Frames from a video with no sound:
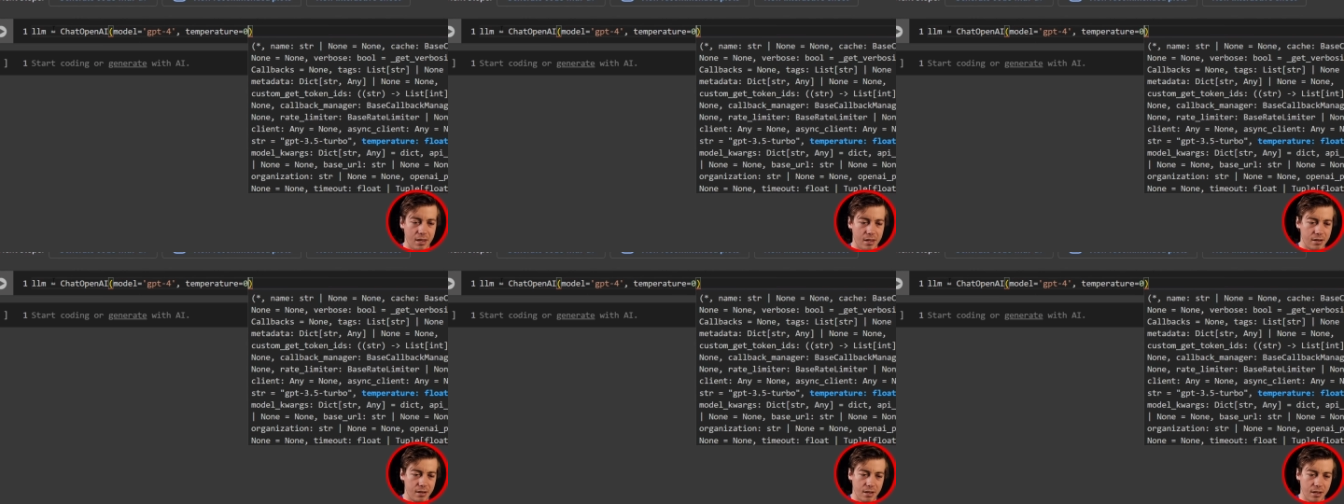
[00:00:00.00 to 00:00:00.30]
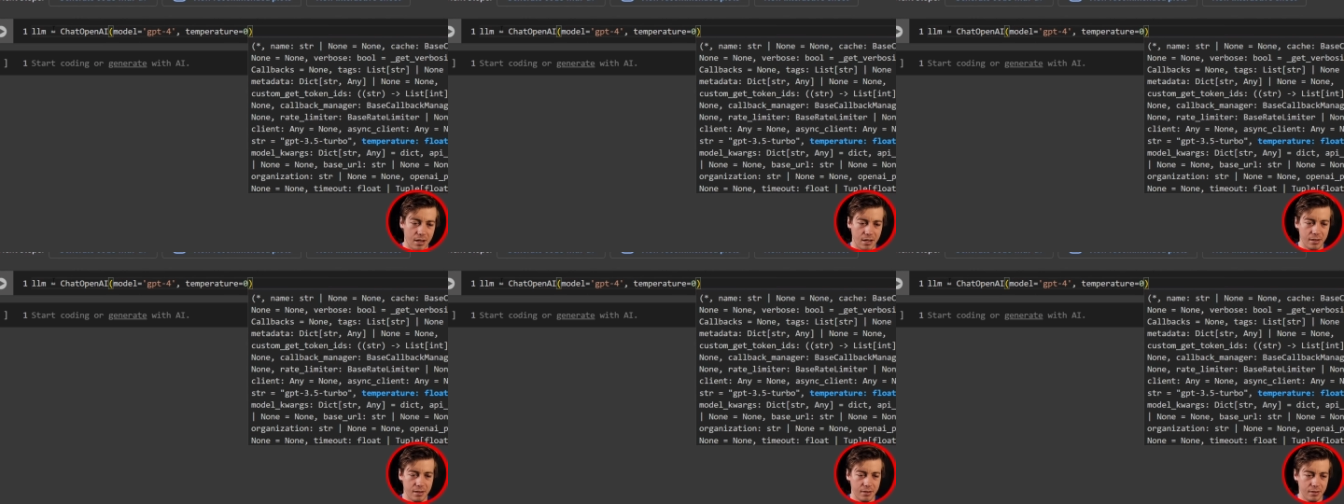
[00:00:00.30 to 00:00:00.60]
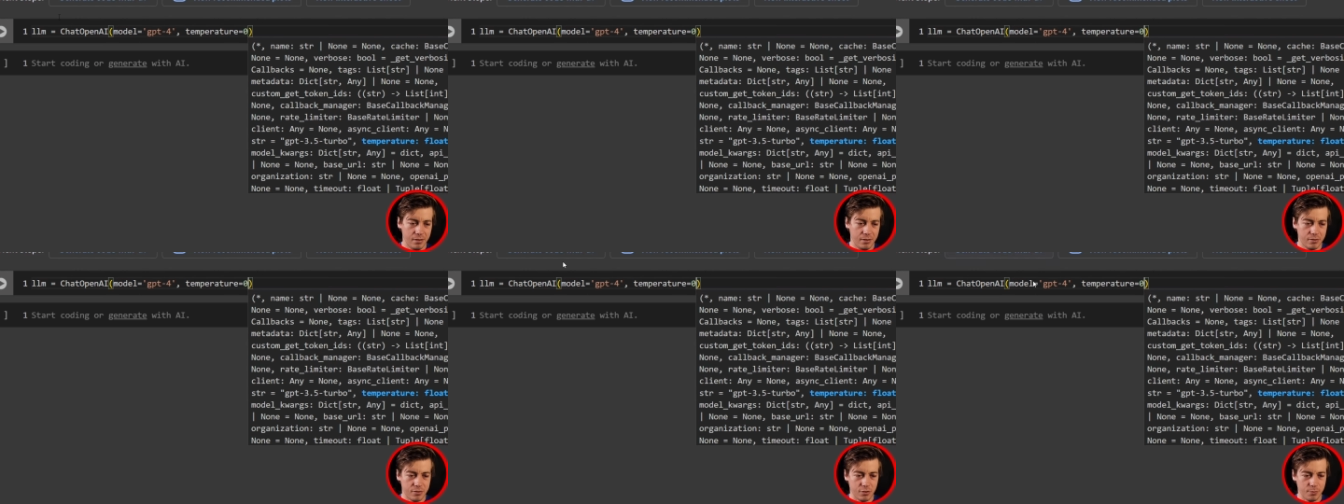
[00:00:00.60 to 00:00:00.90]
And uh,
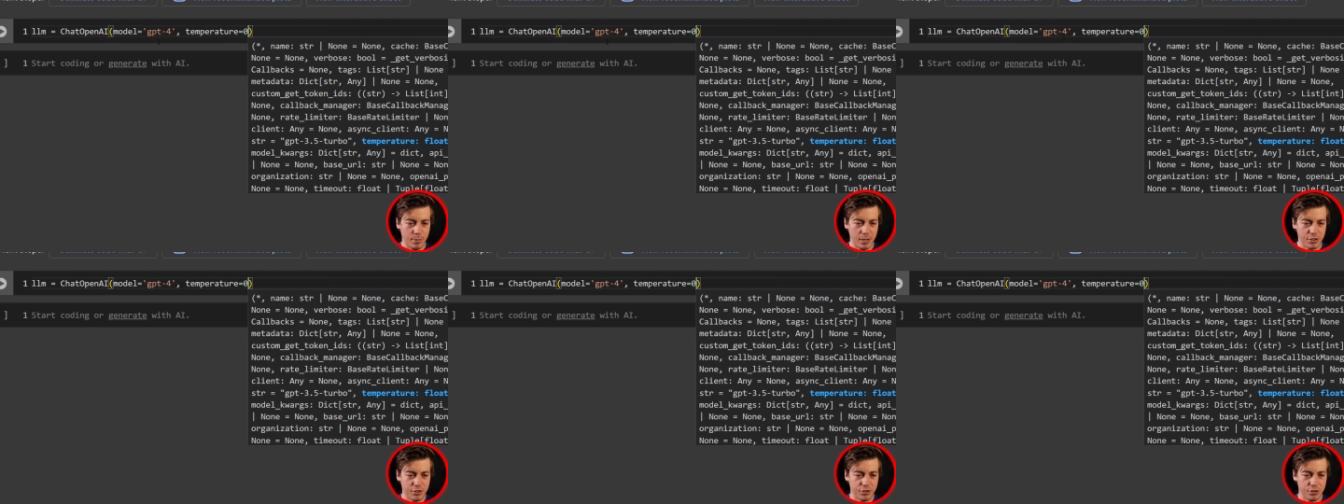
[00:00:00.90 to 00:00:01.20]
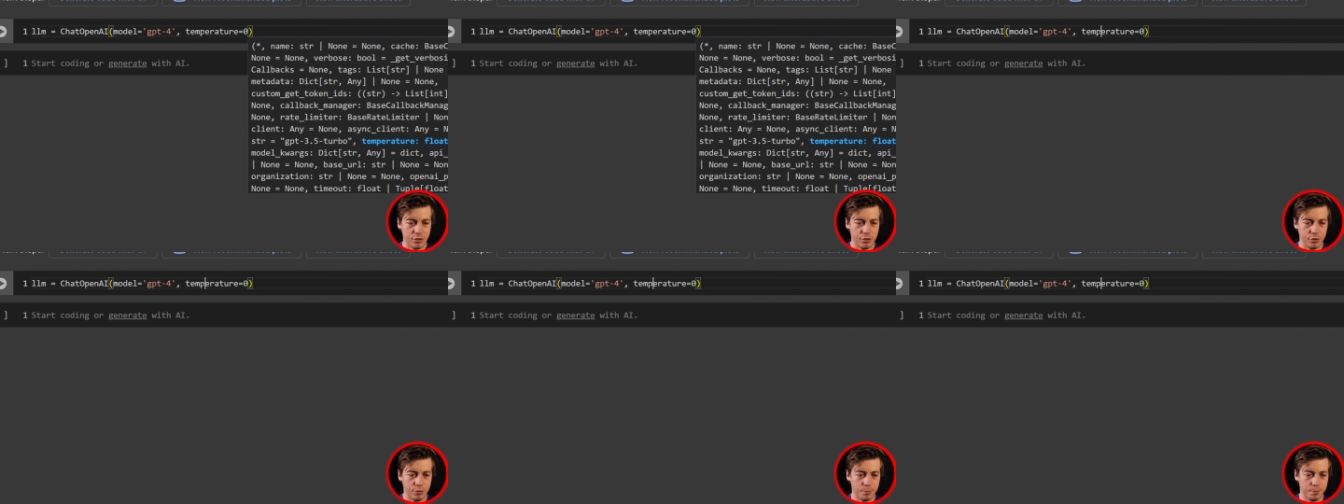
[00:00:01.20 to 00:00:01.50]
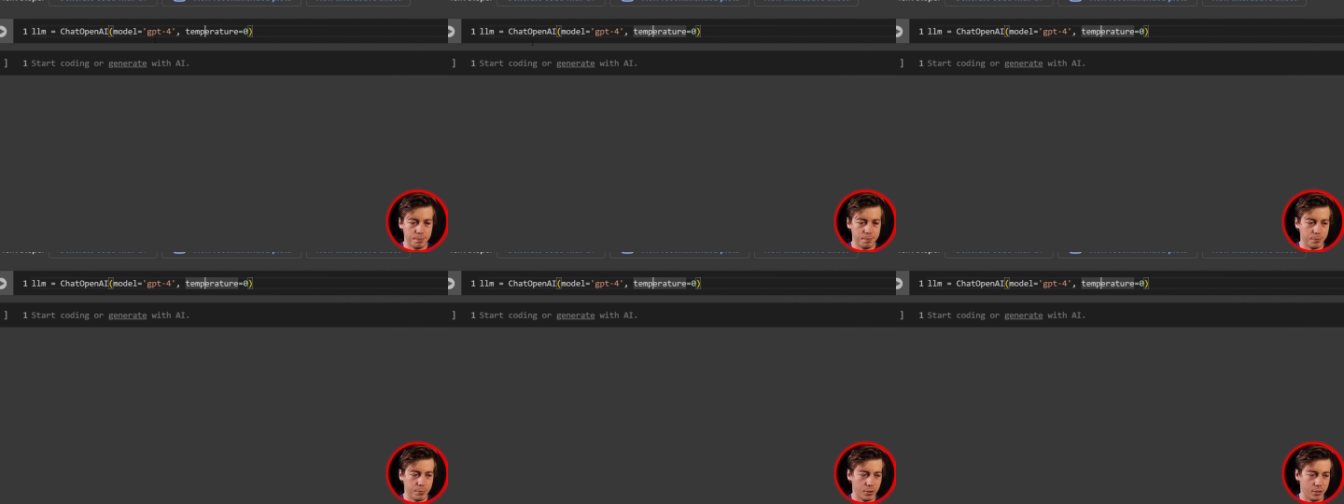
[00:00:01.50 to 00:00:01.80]
so make sure you do
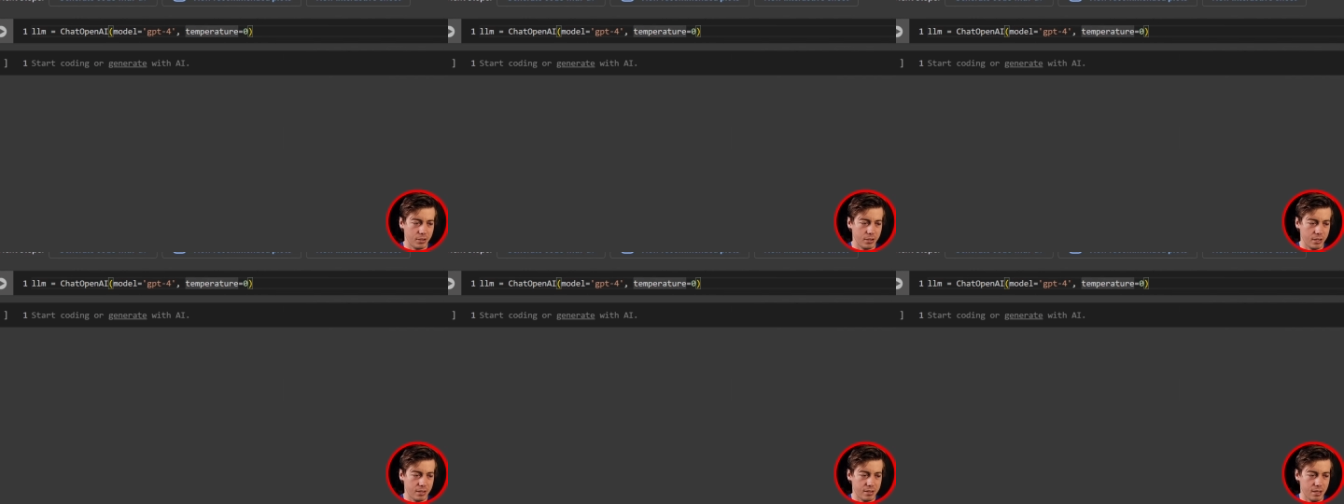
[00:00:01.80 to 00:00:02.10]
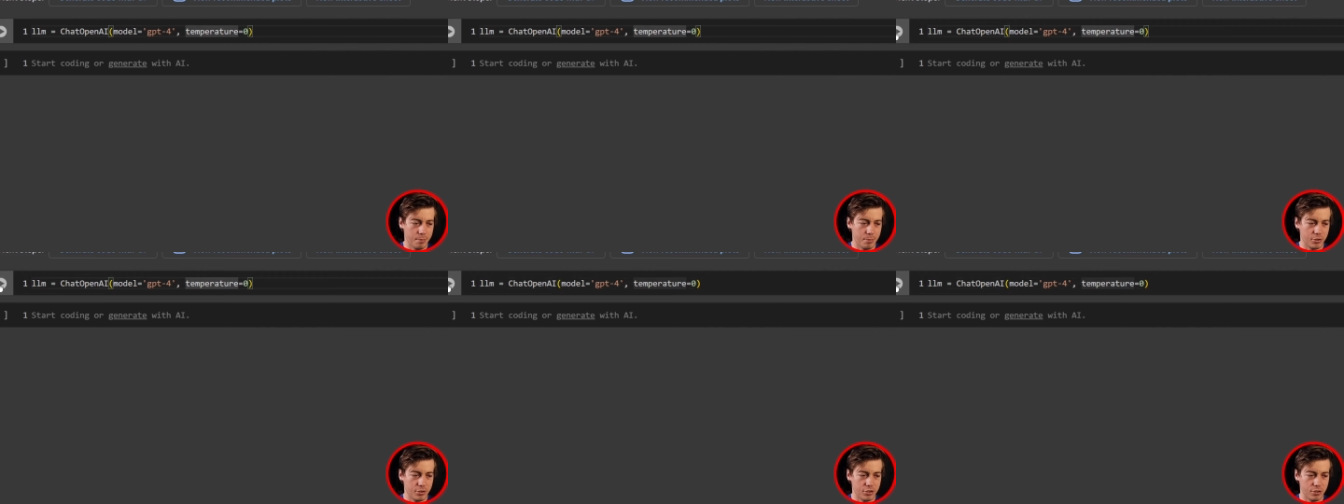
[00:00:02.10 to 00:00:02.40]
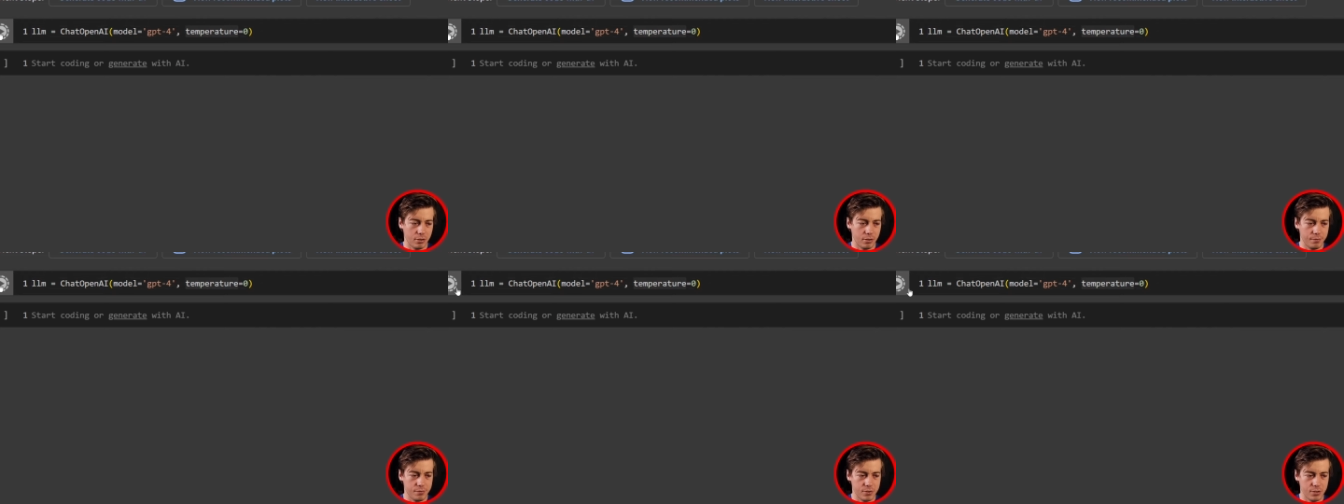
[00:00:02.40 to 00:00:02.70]
put a
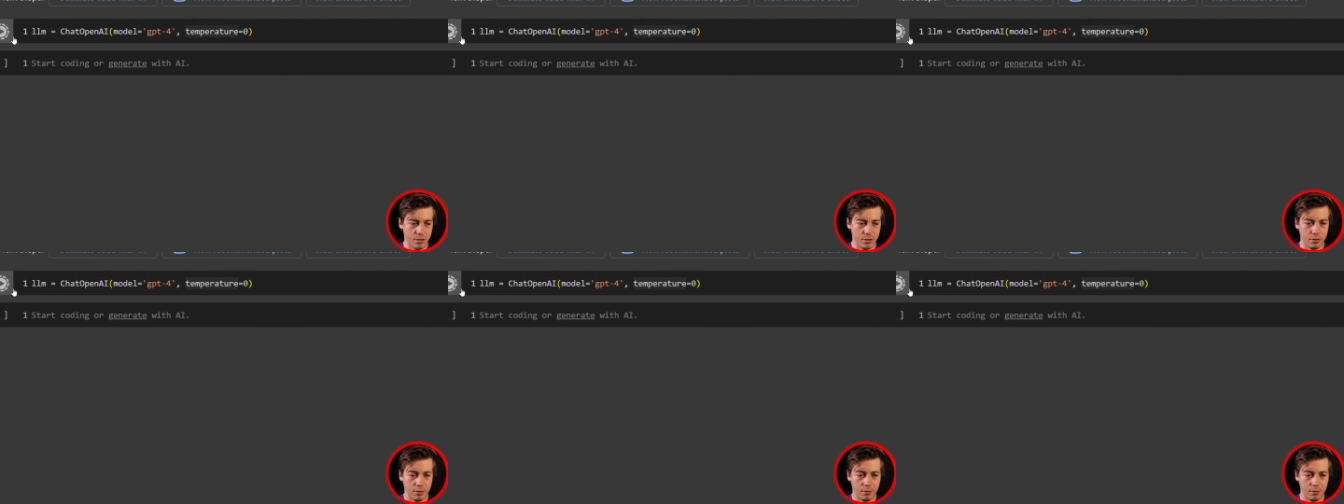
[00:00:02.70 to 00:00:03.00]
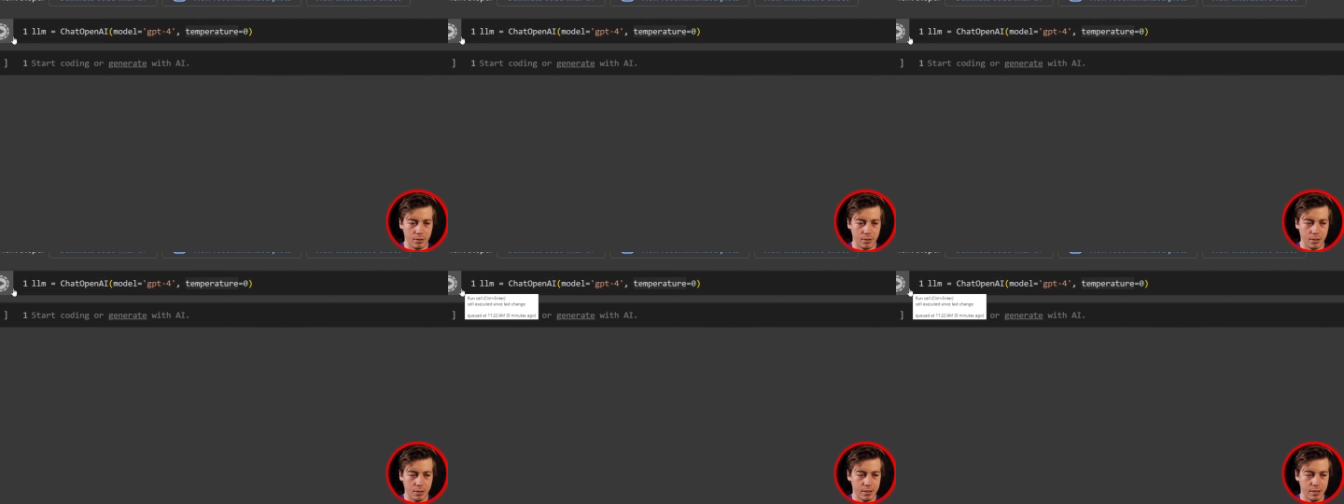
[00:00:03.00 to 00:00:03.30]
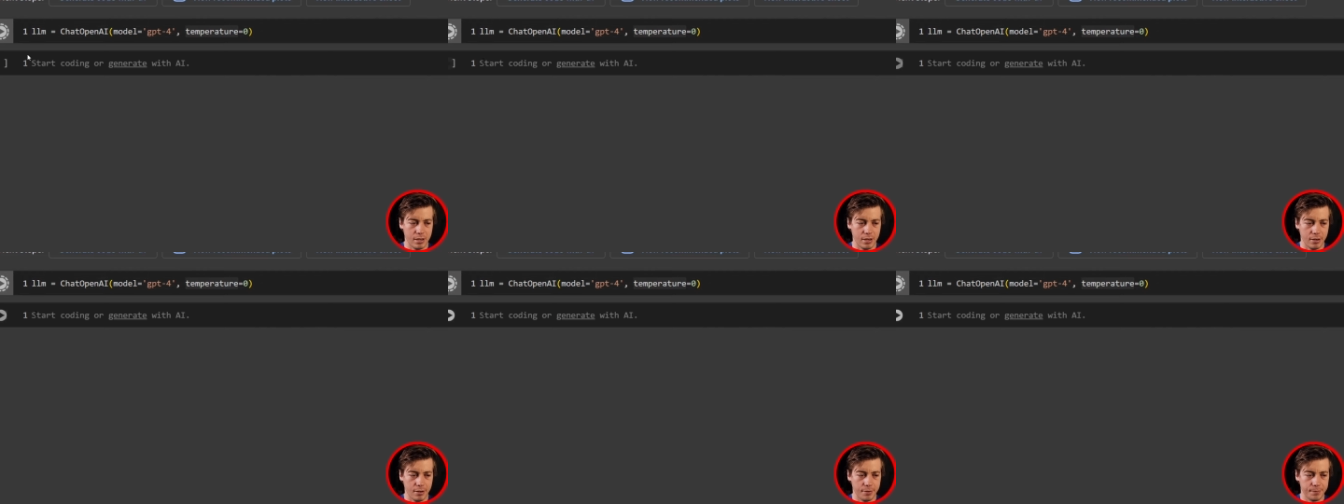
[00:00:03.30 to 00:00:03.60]
temperature of zero
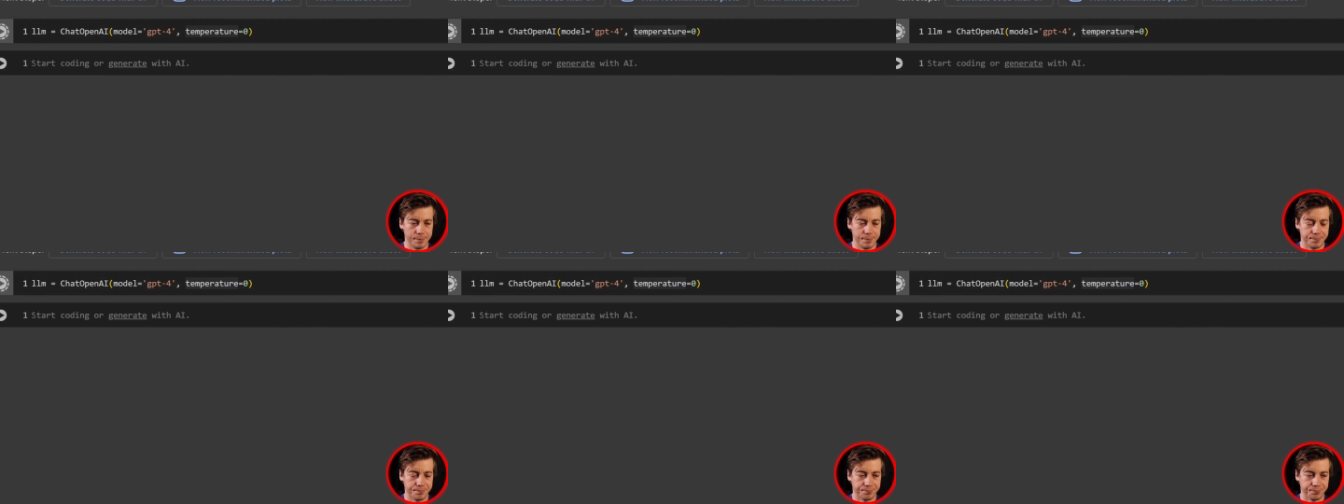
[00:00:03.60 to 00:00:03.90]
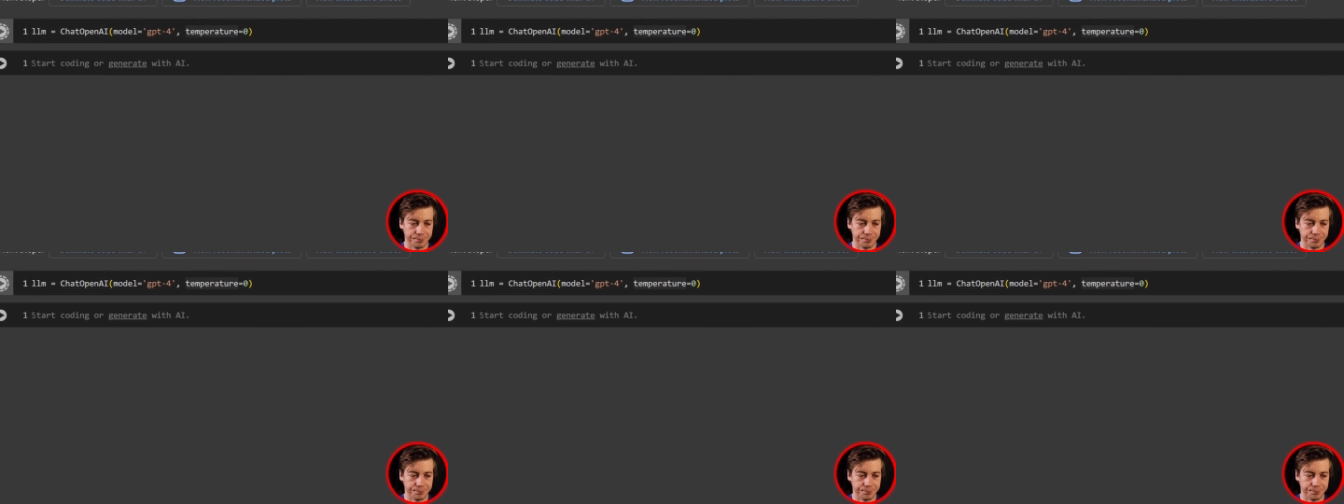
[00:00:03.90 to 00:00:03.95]
on here.